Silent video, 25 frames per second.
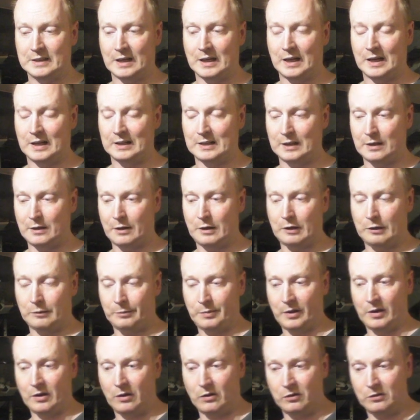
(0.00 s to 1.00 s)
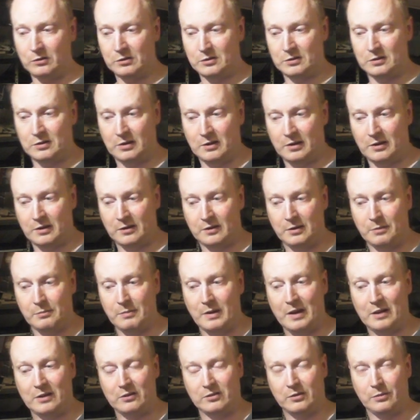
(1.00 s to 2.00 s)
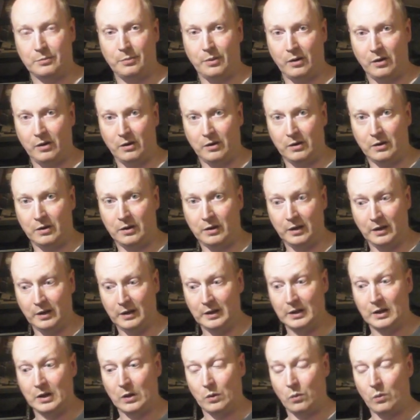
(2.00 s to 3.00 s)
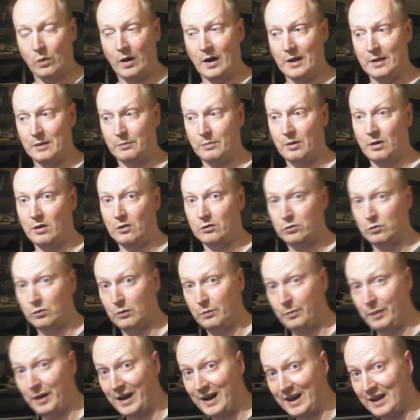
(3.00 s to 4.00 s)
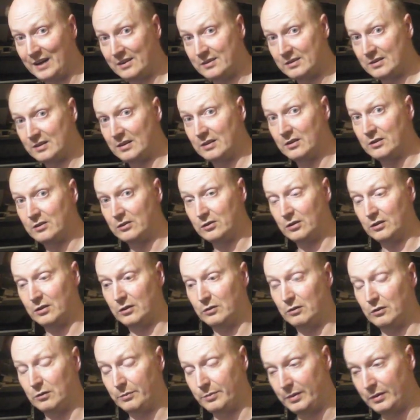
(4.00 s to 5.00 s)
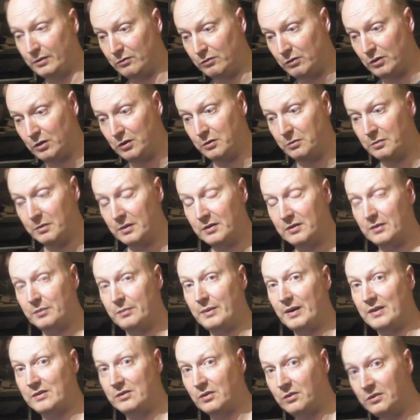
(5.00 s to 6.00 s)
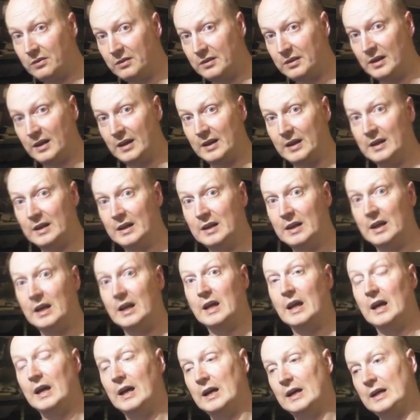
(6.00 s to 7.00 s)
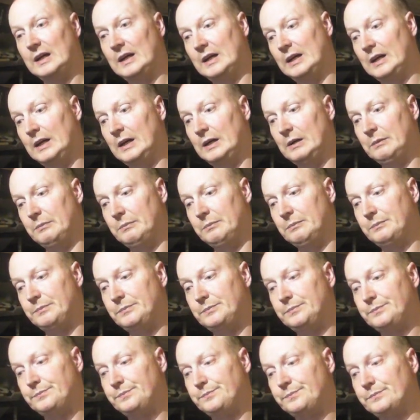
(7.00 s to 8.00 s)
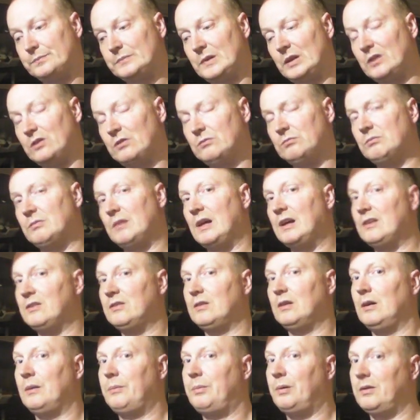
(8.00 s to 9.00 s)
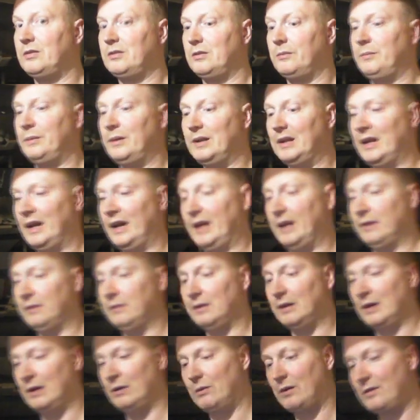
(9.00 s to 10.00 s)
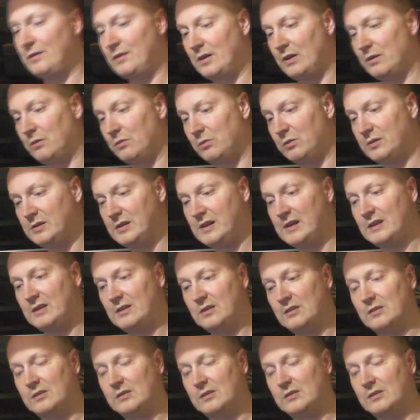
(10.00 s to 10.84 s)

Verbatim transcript: a little bit under the metal support where the balls would pass so there would be room to pass under um, that's a possibility however would it